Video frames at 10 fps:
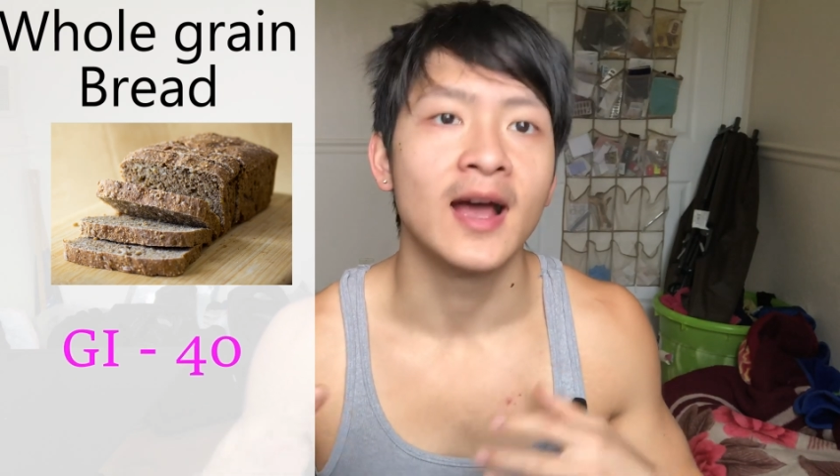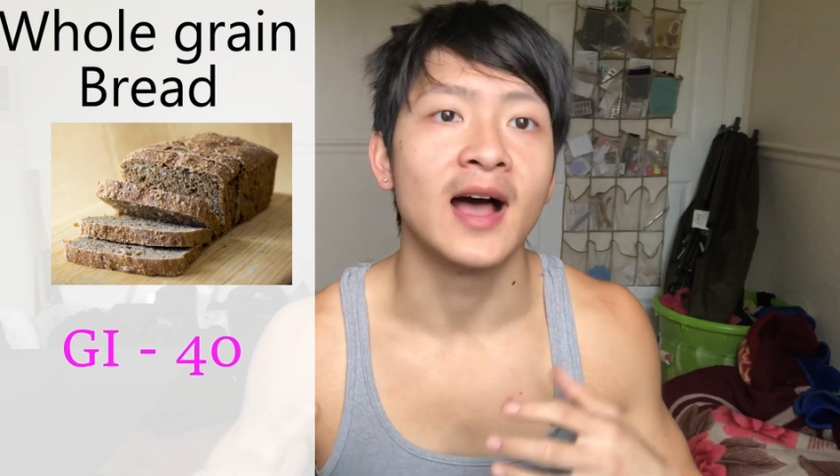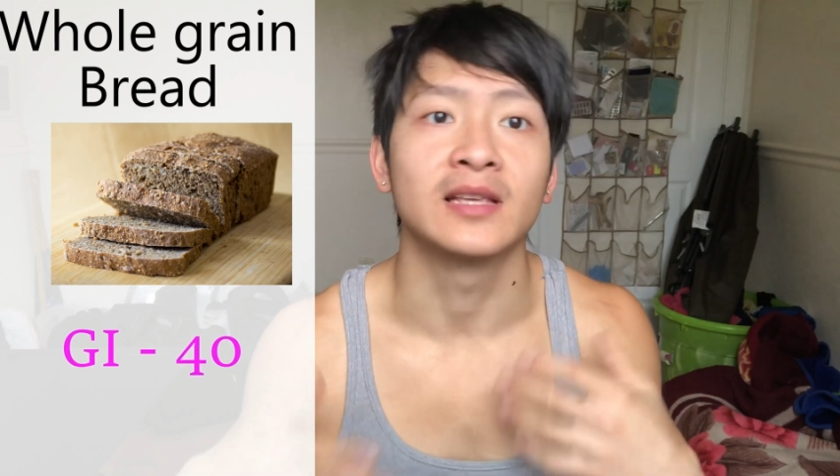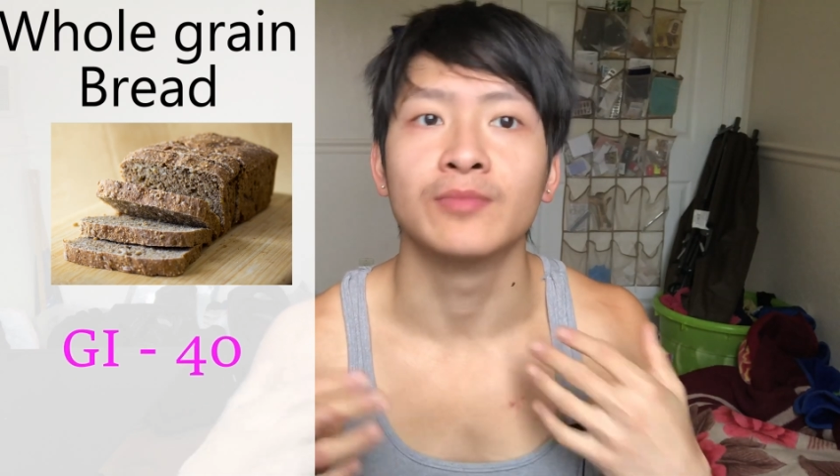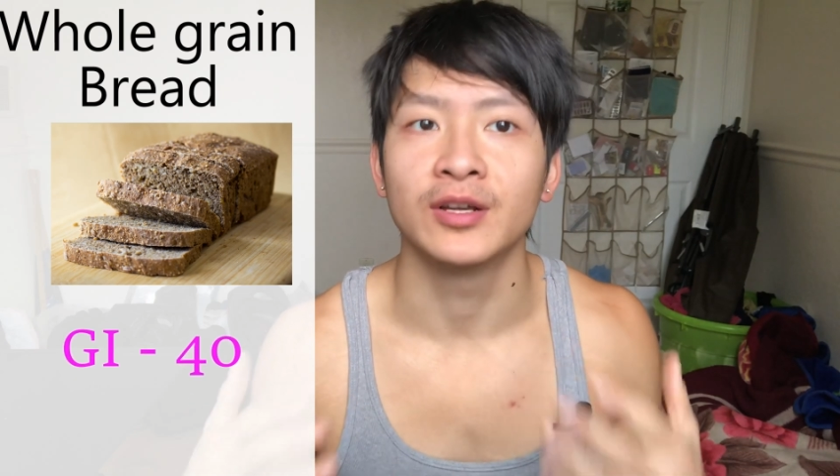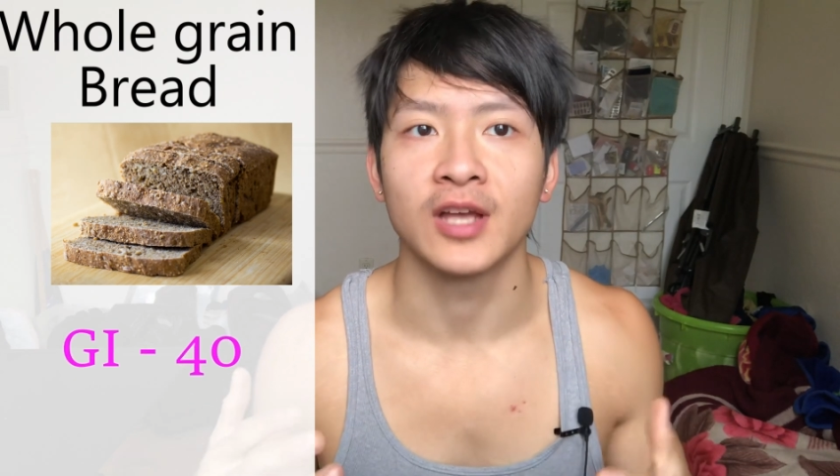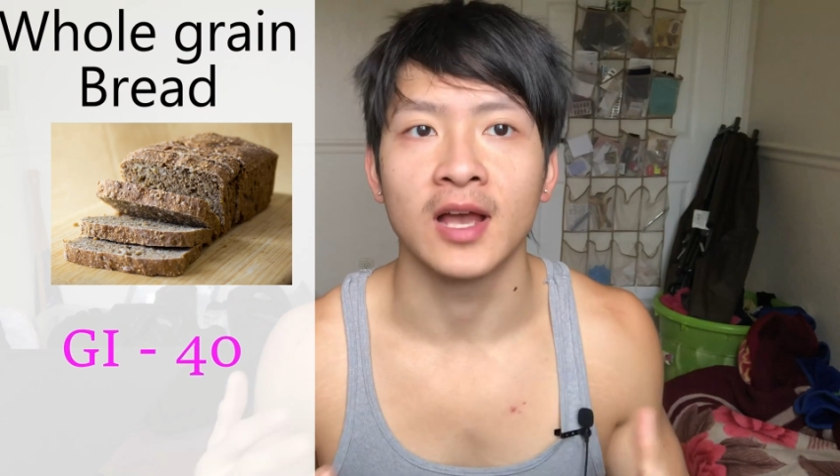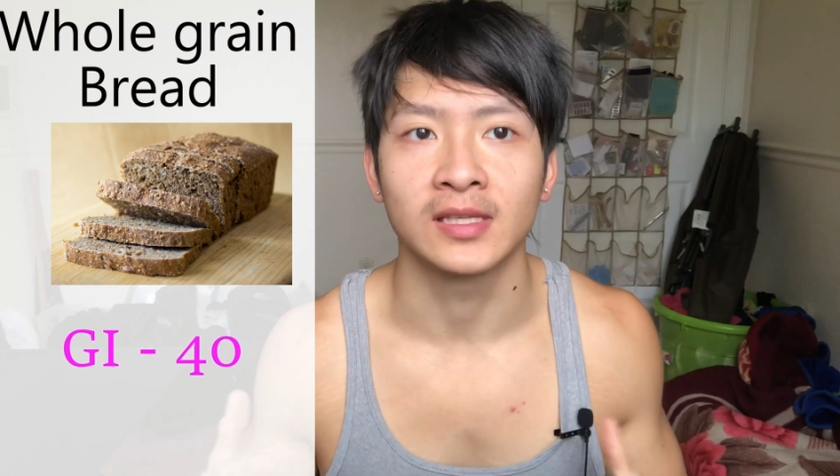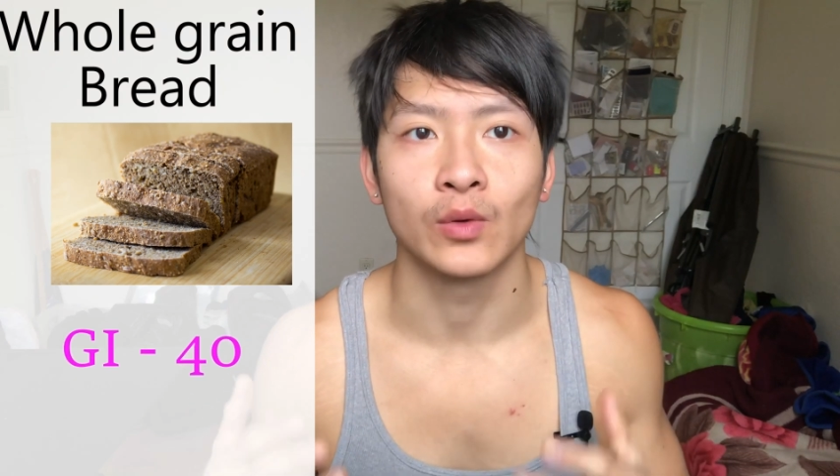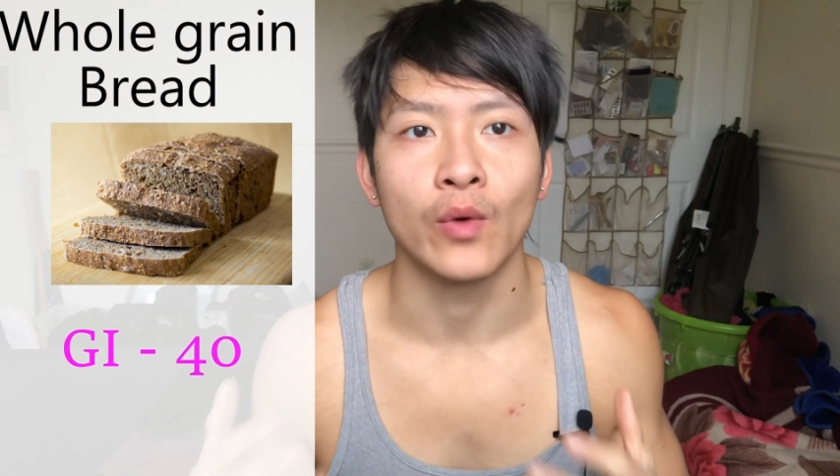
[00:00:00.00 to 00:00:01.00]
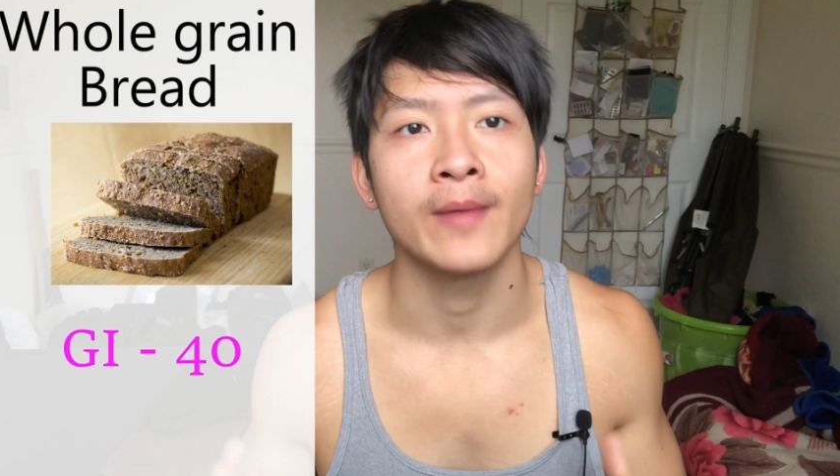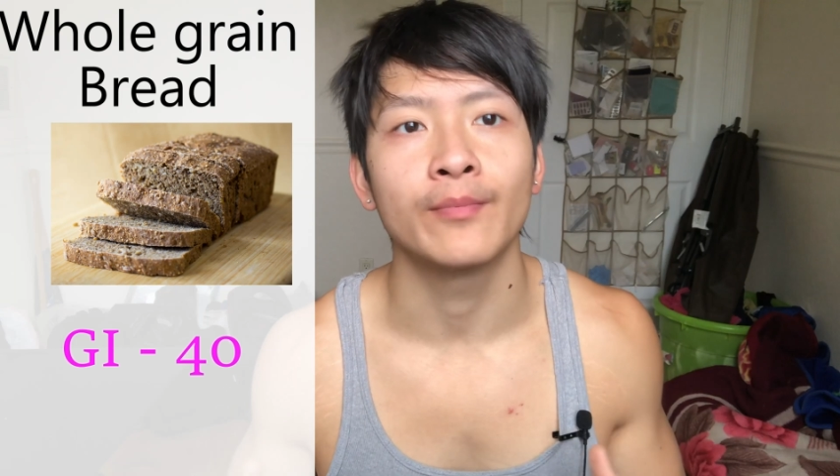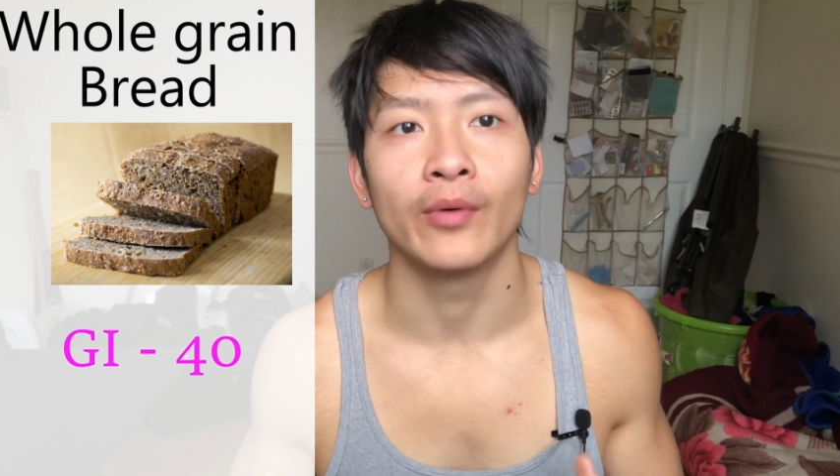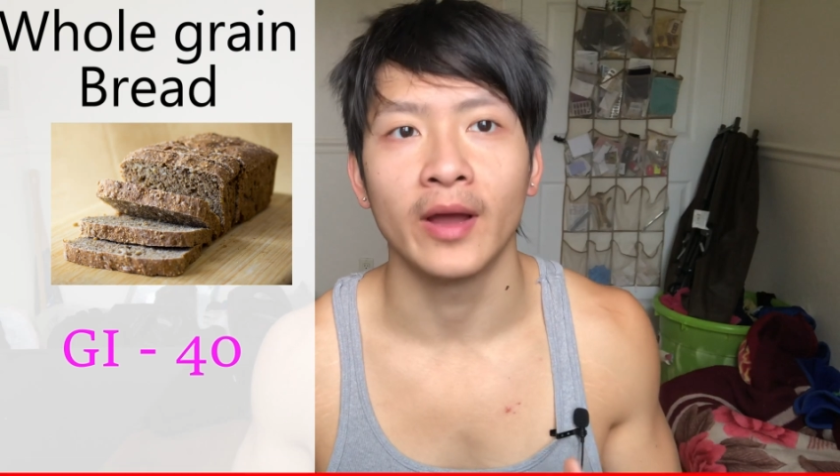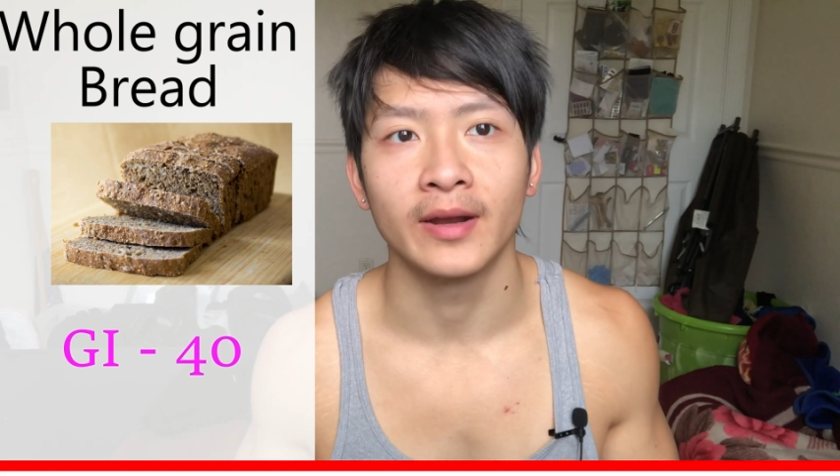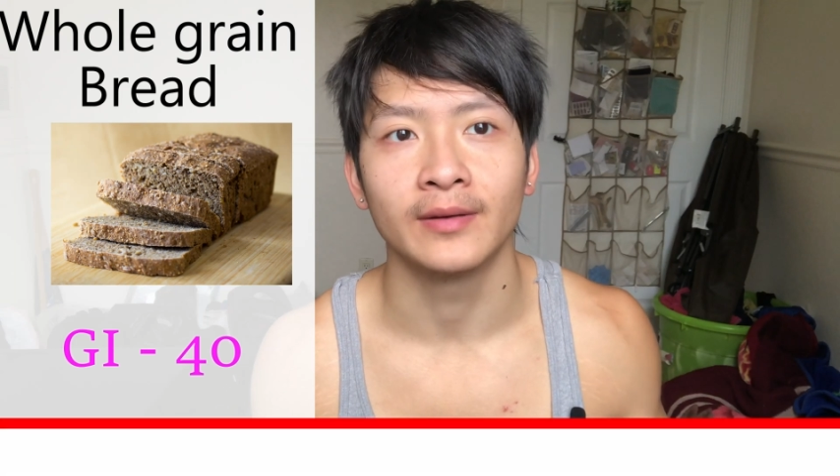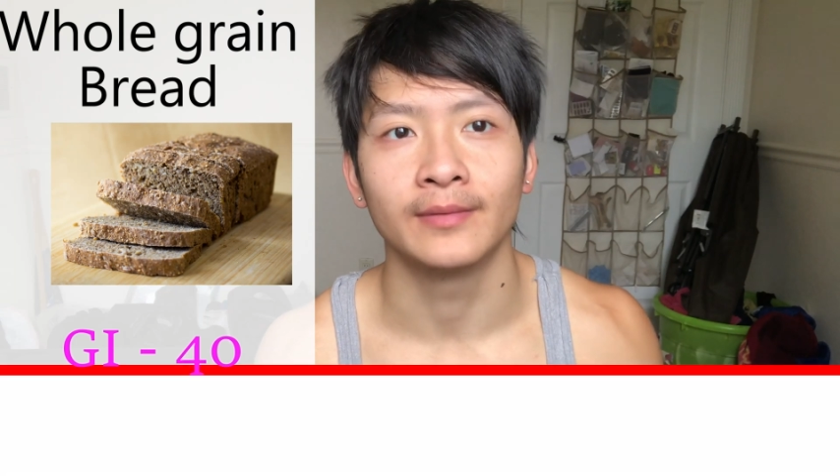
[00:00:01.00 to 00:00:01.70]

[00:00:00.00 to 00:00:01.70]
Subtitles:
as much as the white bread.